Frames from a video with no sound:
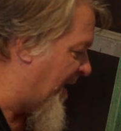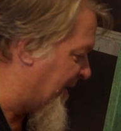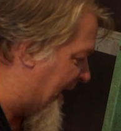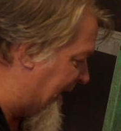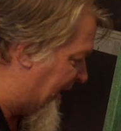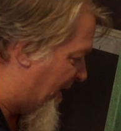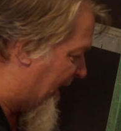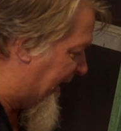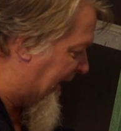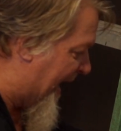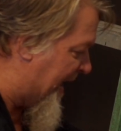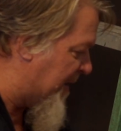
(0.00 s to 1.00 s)
All
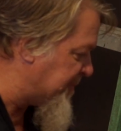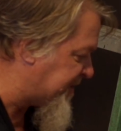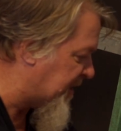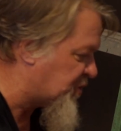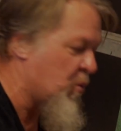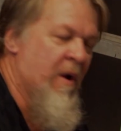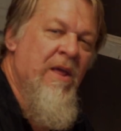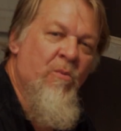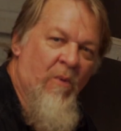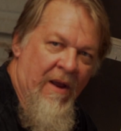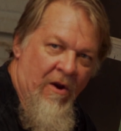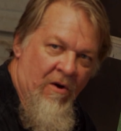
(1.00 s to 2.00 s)
right. AMC 20
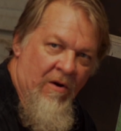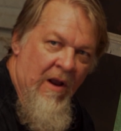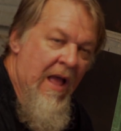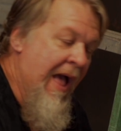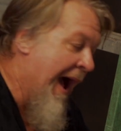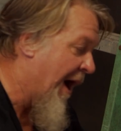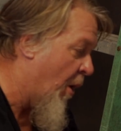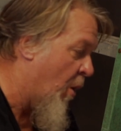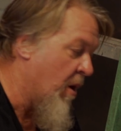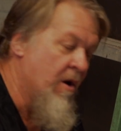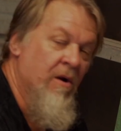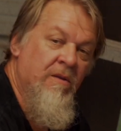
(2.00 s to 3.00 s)
rear. I
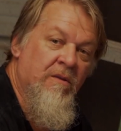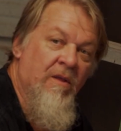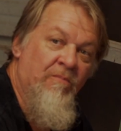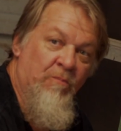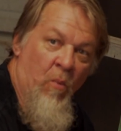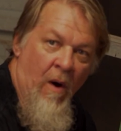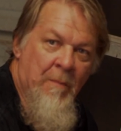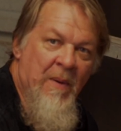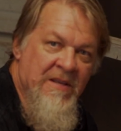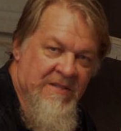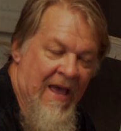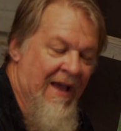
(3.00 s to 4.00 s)
ordered the
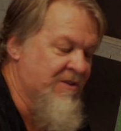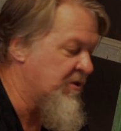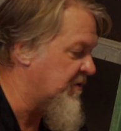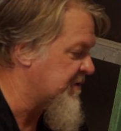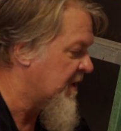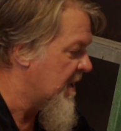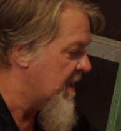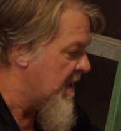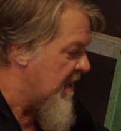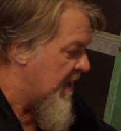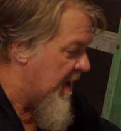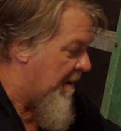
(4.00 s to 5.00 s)
one-piece axles,
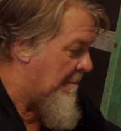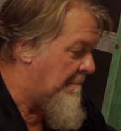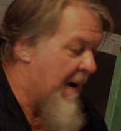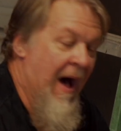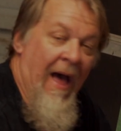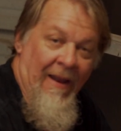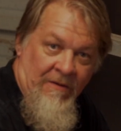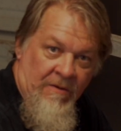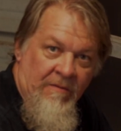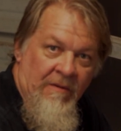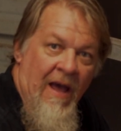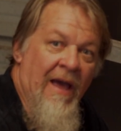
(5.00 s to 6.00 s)
but
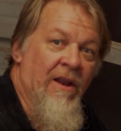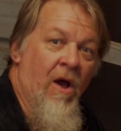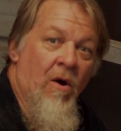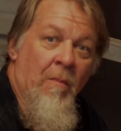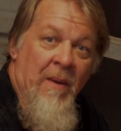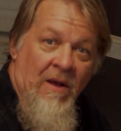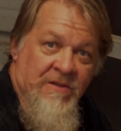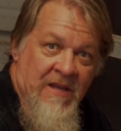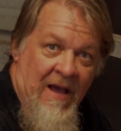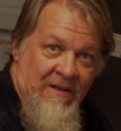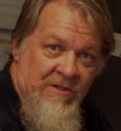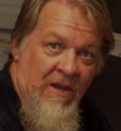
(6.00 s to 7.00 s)
I had to go to Bill's
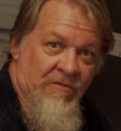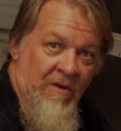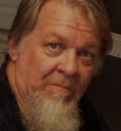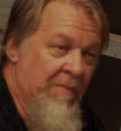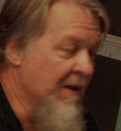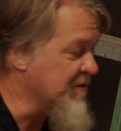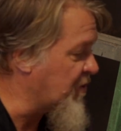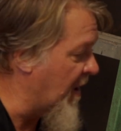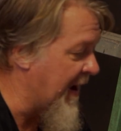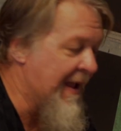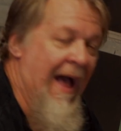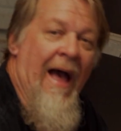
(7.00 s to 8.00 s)
house yesterday. Bill's a
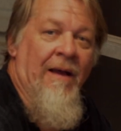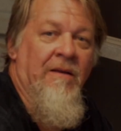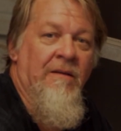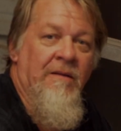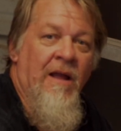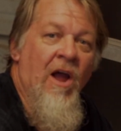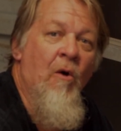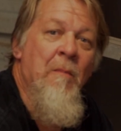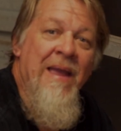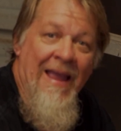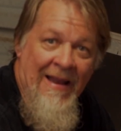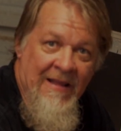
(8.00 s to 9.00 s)
great guy. Help
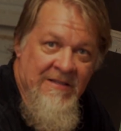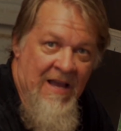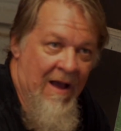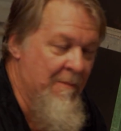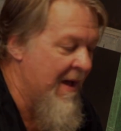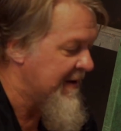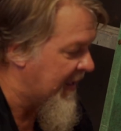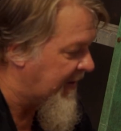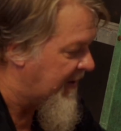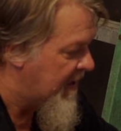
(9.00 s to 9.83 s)
me anytime I need.